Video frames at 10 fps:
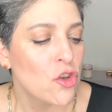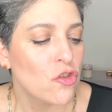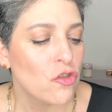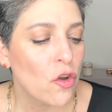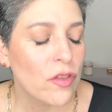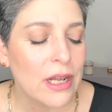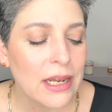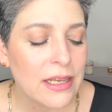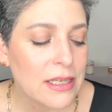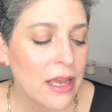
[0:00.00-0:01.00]
so the
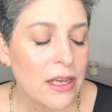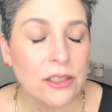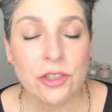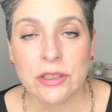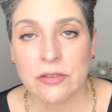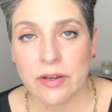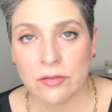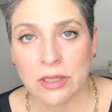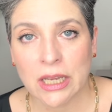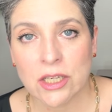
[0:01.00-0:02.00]
Lisa Eldridge
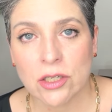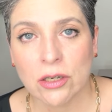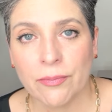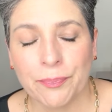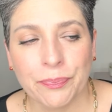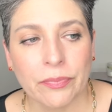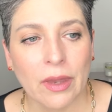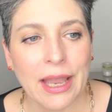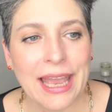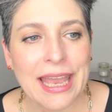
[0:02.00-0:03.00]
Foundation
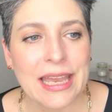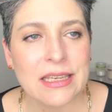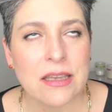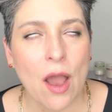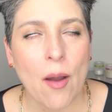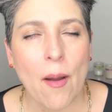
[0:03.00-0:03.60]
is